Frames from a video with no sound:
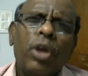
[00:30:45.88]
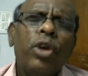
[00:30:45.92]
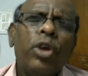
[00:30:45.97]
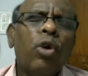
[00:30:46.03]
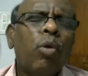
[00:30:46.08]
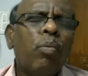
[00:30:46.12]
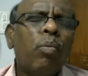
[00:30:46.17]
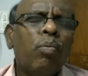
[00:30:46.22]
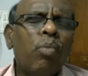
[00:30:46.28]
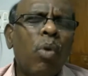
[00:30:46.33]

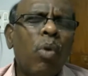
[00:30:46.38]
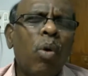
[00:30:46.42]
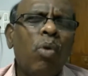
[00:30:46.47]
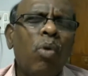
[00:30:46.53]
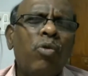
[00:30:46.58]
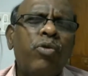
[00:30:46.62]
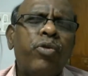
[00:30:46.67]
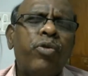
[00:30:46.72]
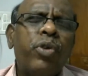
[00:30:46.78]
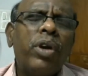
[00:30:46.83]
you
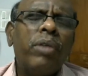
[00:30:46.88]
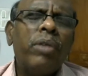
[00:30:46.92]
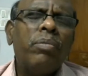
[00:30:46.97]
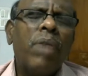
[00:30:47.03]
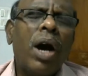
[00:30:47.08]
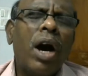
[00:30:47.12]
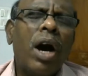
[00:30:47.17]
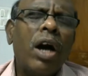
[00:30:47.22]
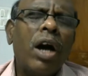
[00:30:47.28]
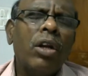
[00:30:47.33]
move from
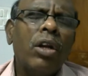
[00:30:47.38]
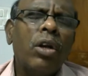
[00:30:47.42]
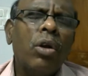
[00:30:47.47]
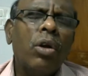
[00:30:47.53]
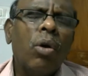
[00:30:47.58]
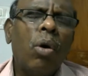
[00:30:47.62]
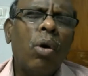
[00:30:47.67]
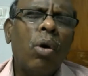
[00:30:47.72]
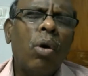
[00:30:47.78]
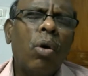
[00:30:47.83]

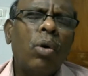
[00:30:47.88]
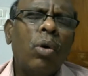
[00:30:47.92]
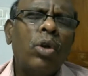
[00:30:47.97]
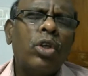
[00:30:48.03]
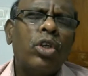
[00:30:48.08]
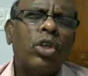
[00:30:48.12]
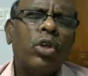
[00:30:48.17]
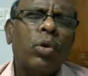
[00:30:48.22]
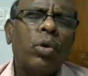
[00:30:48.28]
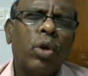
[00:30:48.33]

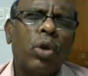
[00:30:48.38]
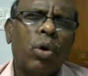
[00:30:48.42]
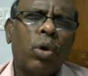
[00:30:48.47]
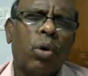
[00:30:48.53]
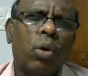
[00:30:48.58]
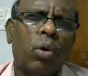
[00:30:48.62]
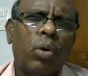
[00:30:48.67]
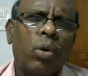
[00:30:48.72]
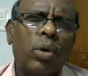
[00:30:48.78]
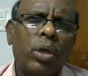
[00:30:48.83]
unknown to
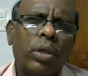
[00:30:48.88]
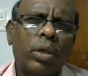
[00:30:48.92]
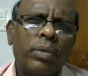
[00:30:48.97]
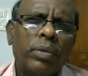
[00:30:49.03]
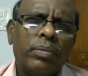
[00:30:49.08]
known